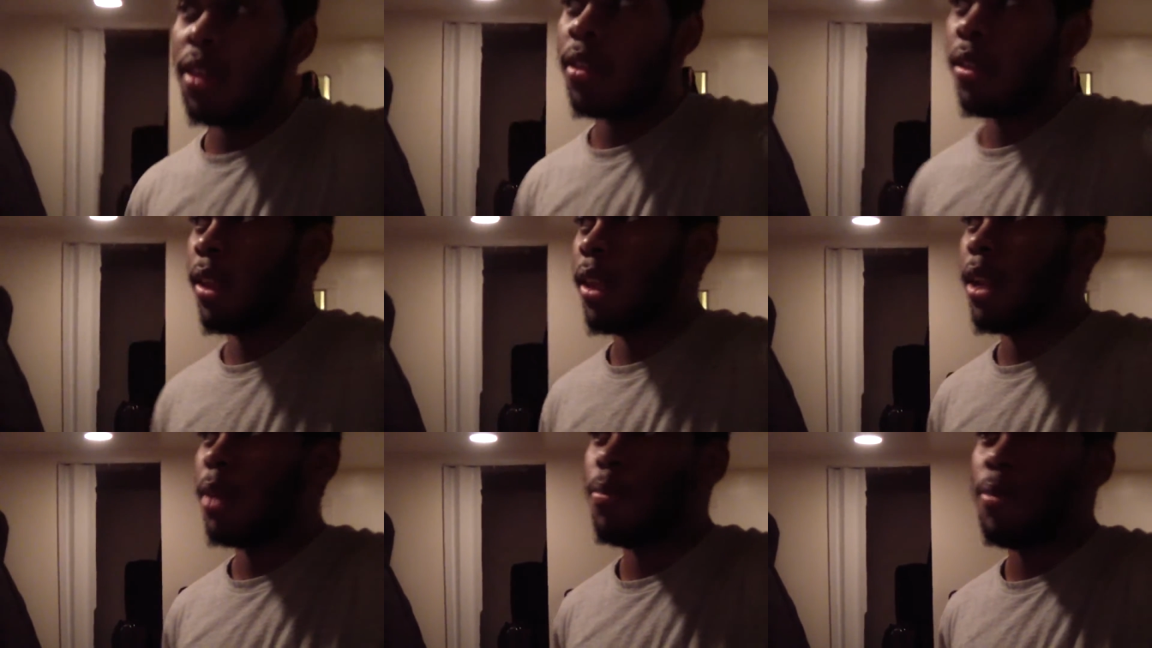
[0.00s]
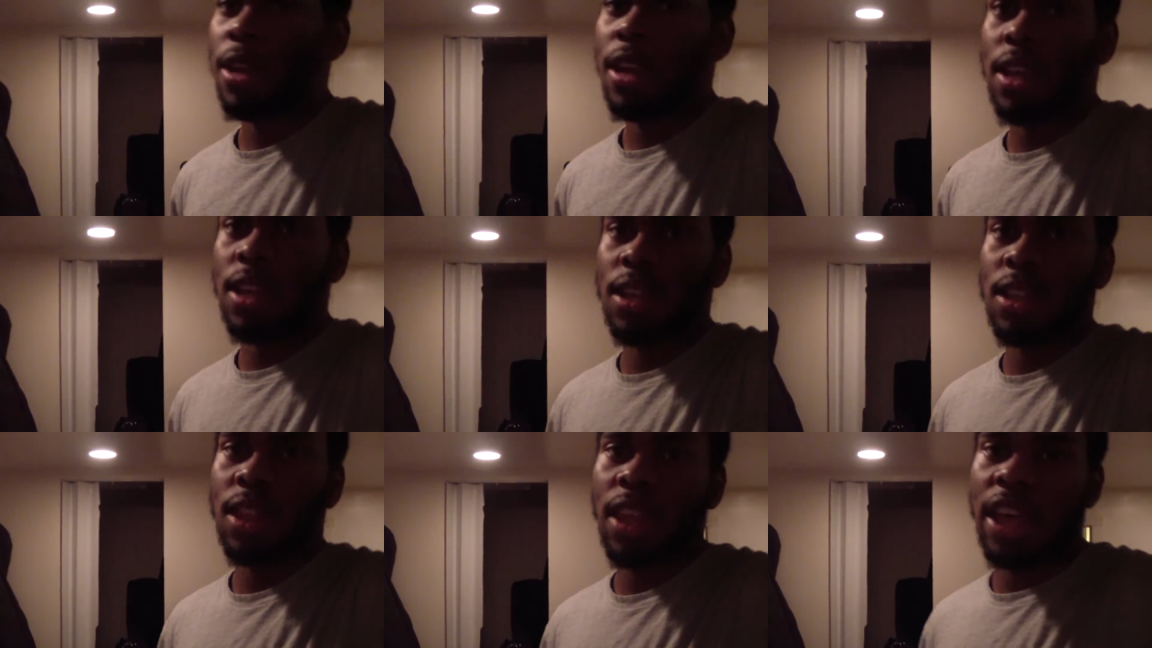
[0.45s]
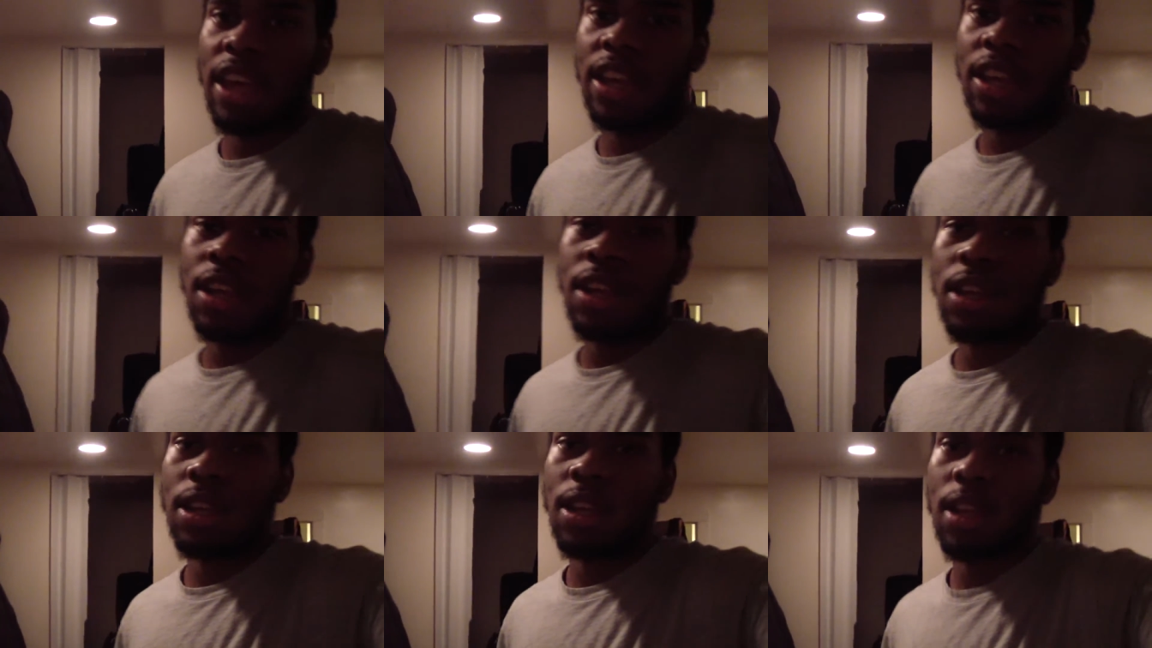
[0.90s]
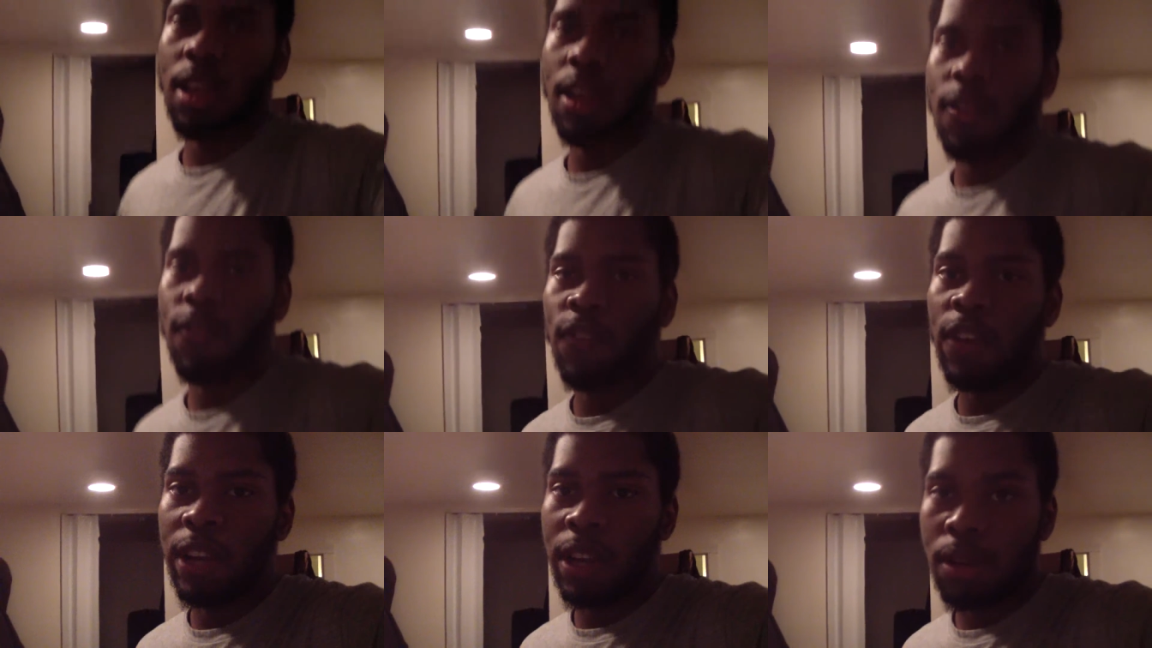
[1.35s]
sending me like
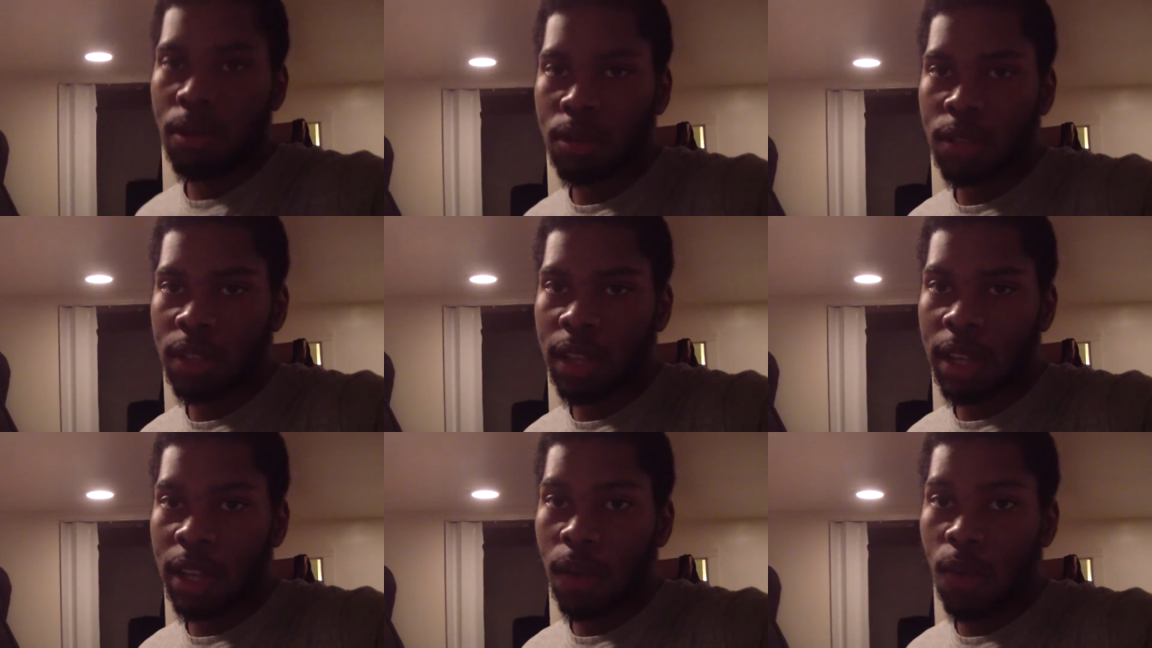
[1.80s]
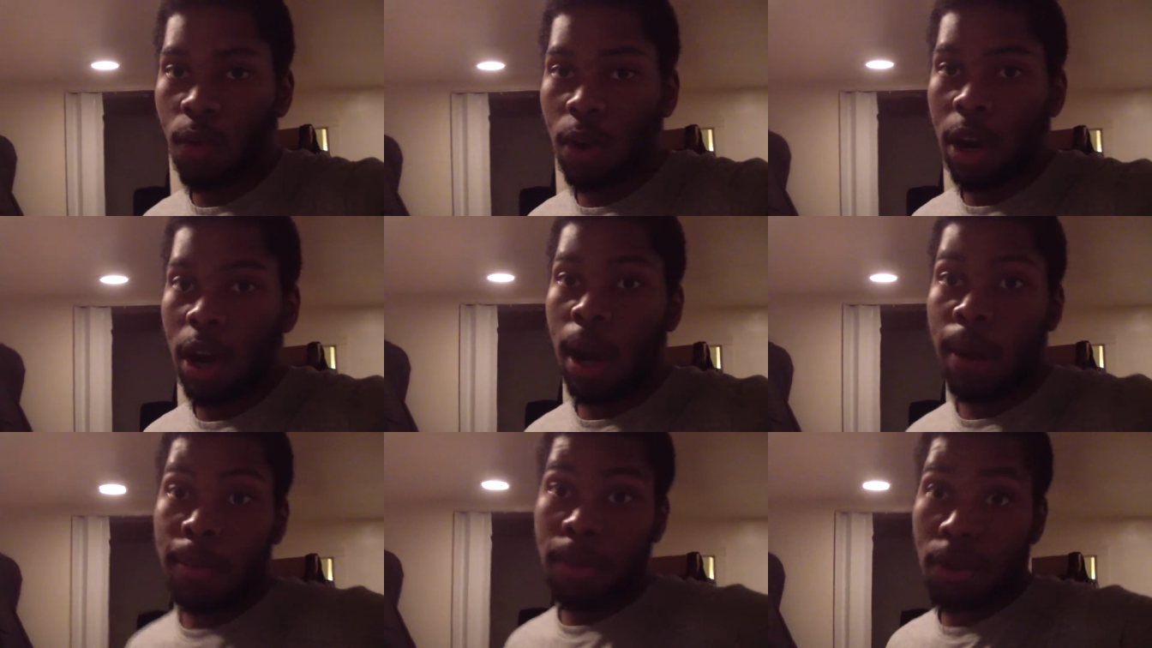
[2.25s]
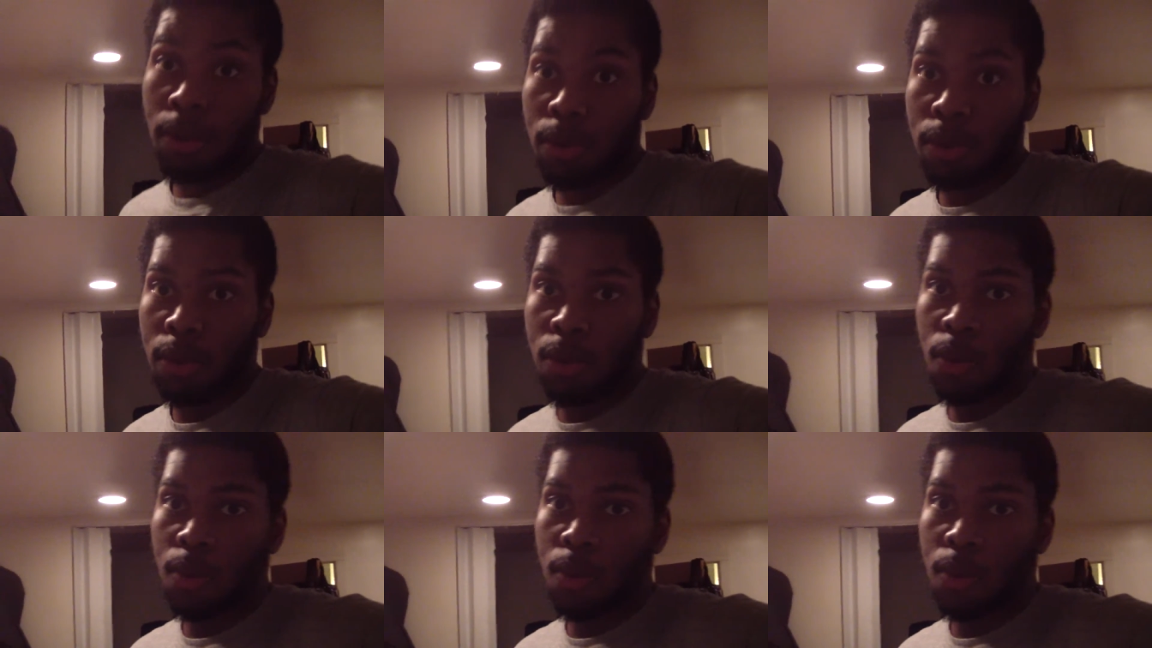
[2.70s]
videos that they want to upload